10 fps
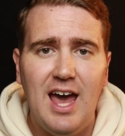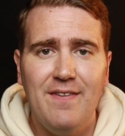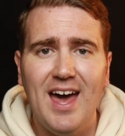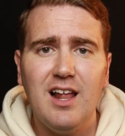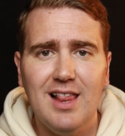
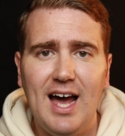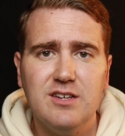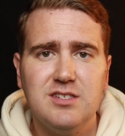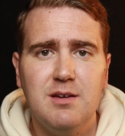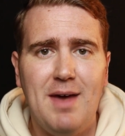and that
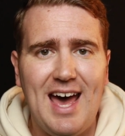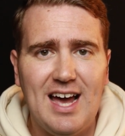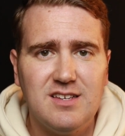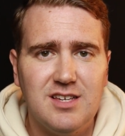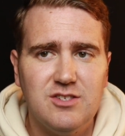allows him
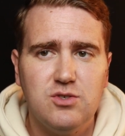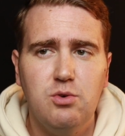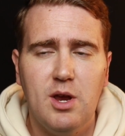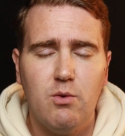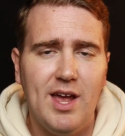access
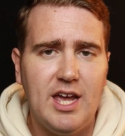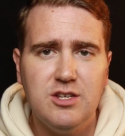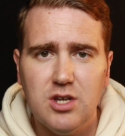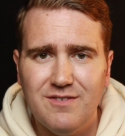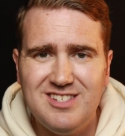to a
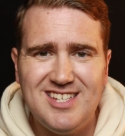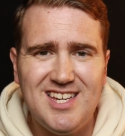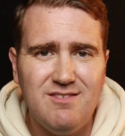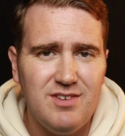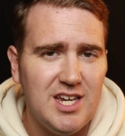range of
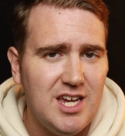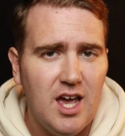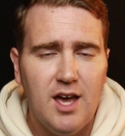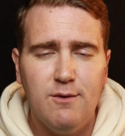TV,